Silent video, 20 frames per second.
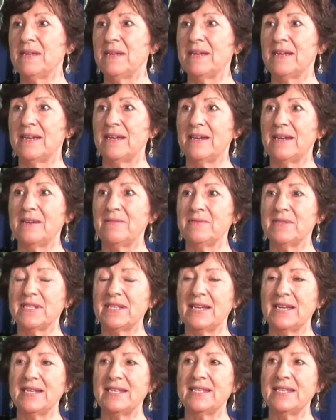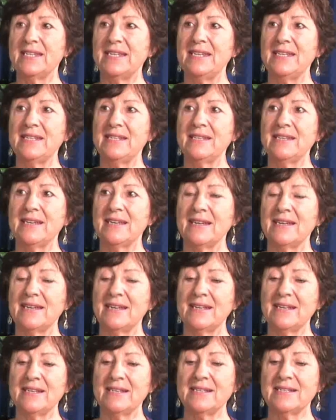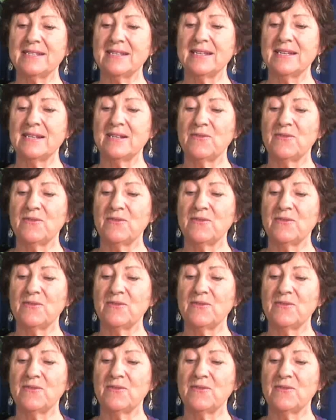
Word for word: I was 19, and